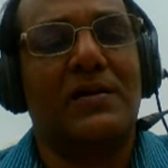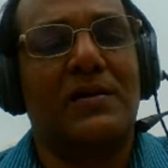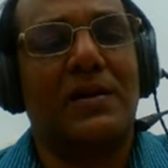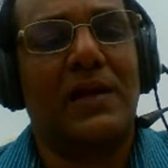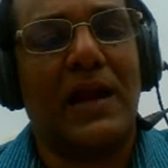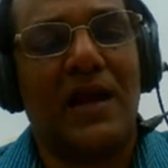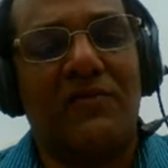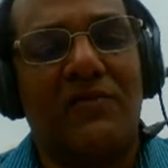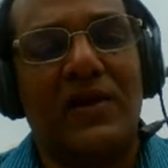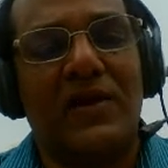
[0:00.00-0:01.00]
that I
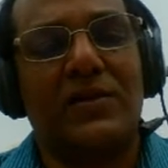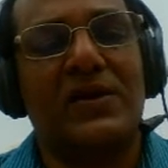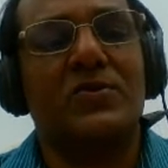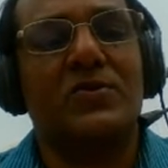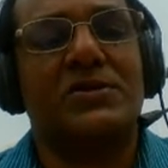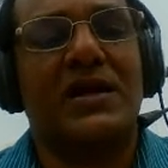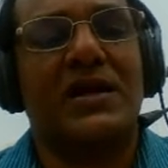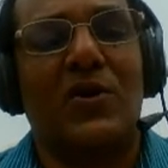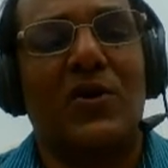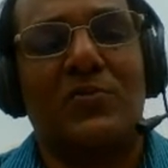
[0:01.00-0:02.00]
have introduced at
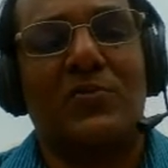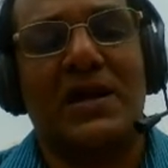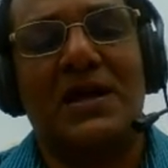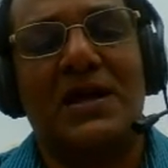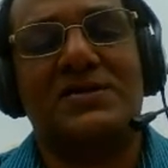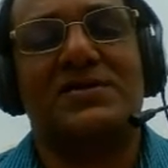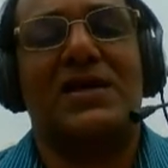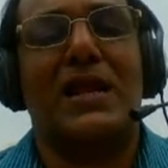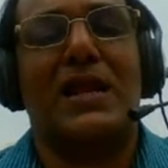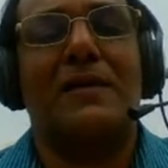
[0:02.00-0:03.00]
appropriate places
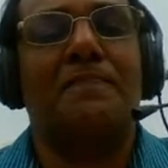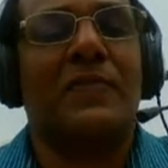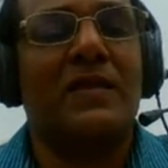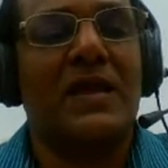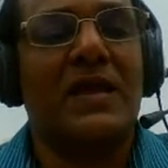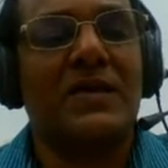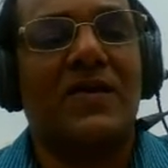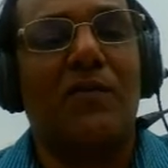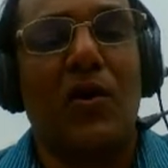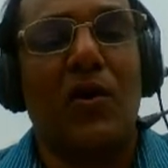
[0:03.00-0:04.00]
in these
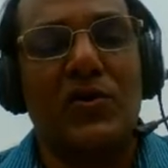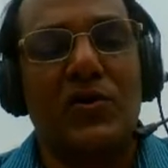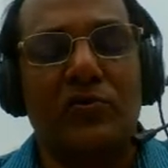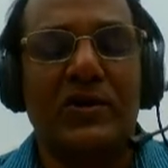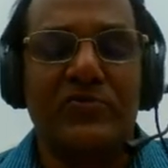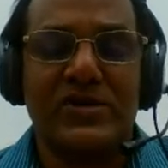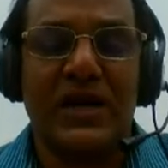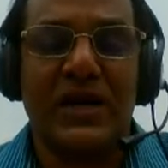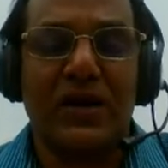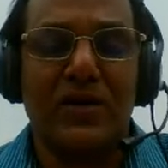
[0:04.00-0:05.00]
modules, which I
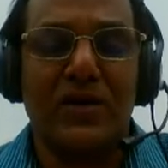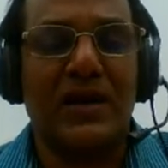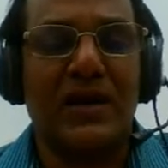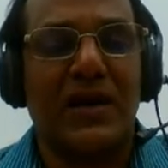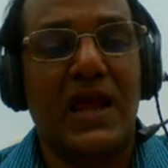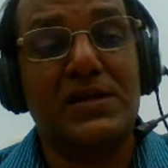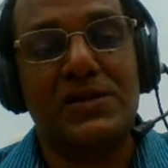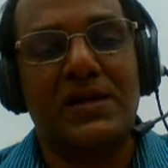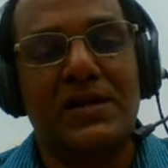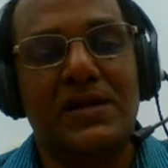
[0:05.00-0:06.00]
termed grains.
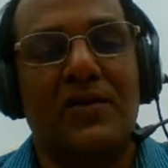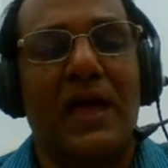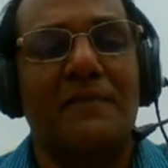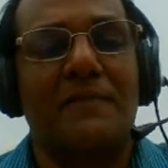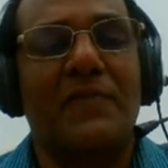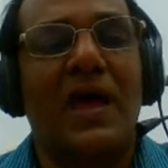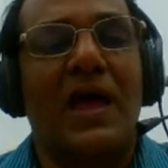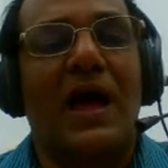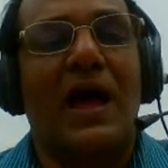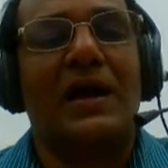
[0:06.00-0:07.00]
Okay,
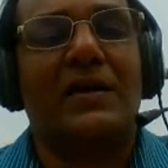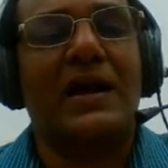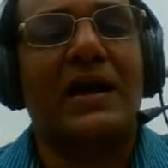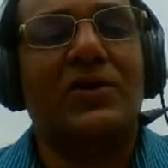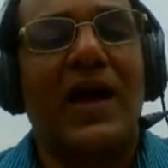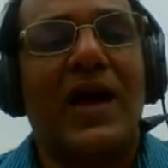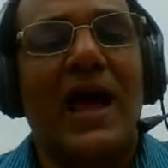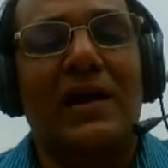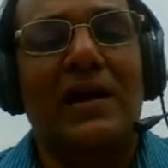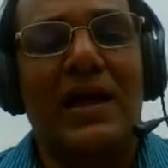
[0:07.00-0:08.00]
and try to add
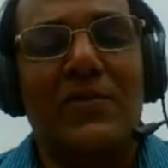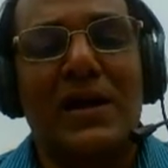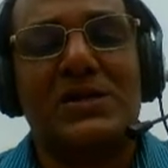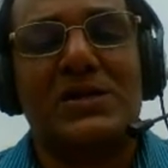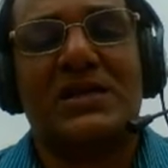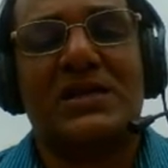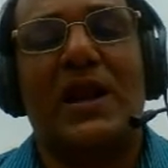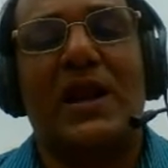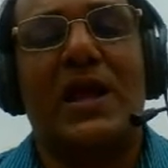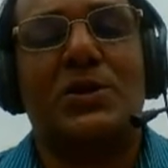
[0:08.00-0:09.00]
layman's
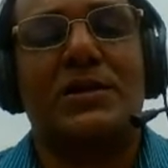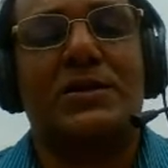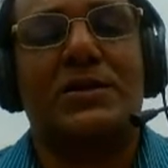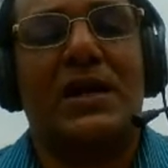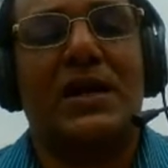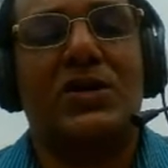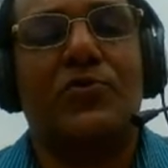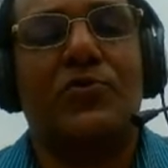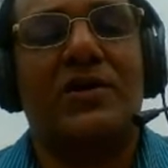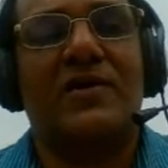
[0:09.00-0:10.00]
explanations and
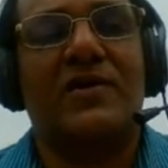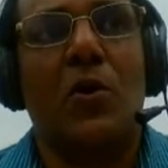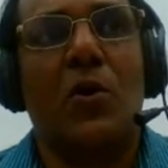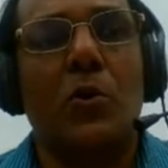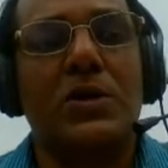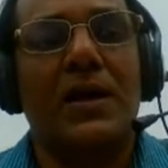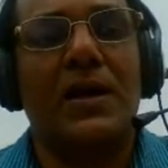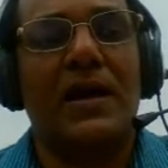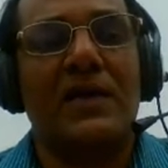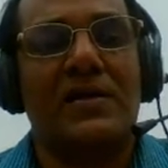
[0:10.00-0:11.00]
intuitive approach
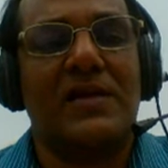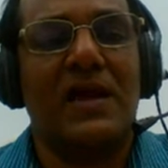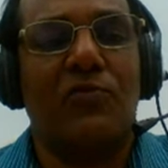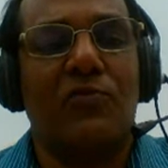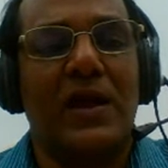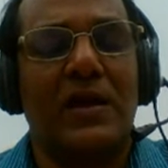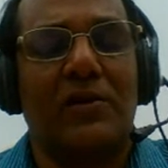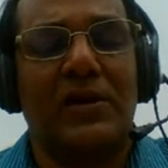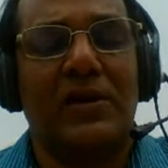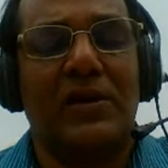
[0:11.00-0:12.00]
rather than very
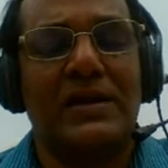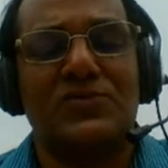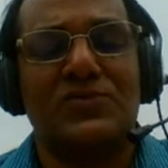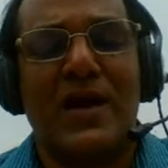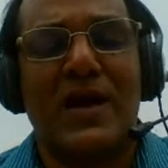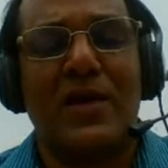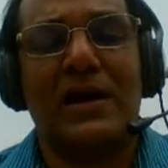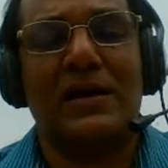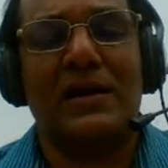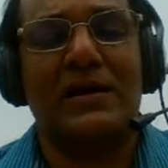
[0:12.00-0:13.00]
rigorous
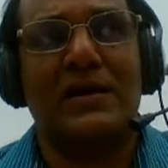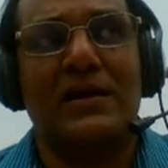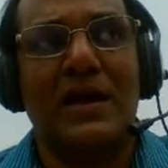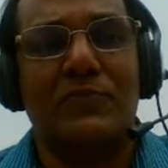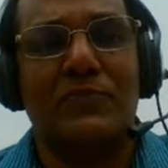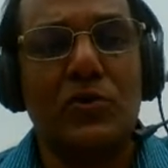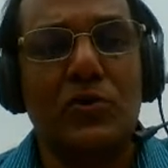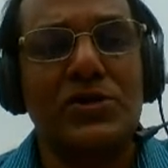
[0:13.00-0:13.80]
mathematical approach.